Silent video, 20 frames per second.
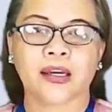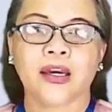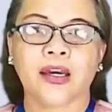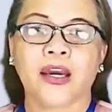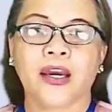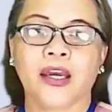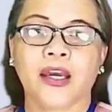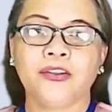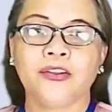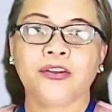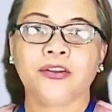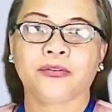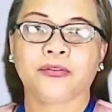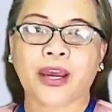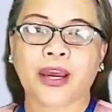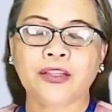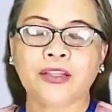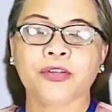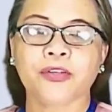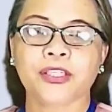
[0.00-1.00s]
and the
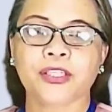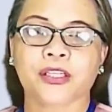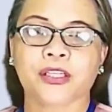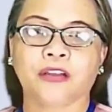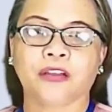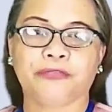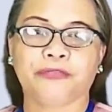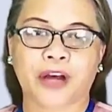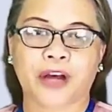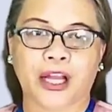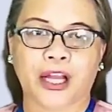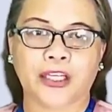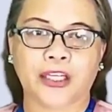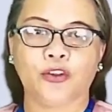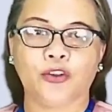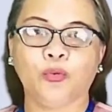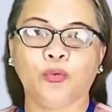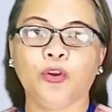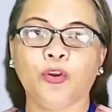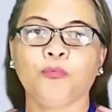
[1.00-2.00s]
right critical value
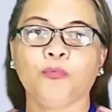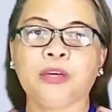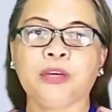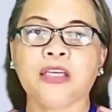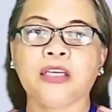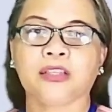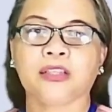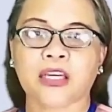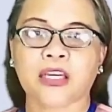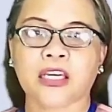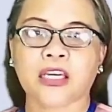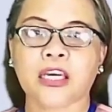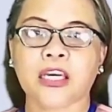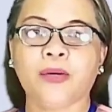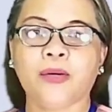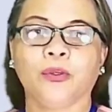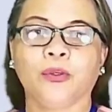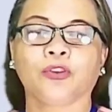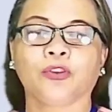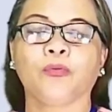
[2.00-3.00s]
would be z
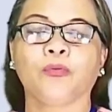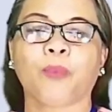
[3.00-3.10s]
equal to